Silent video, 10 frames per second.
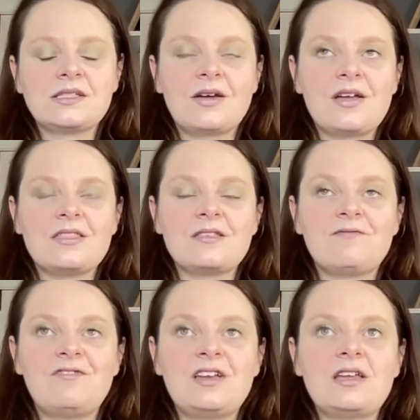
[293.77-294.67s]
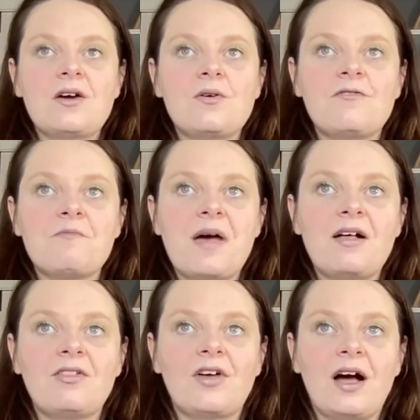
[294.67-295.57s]
So in the video of
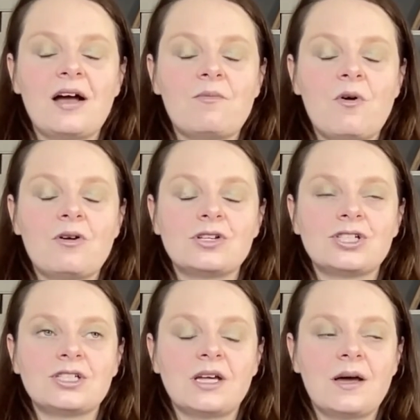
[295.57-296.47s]
Mel that I watched,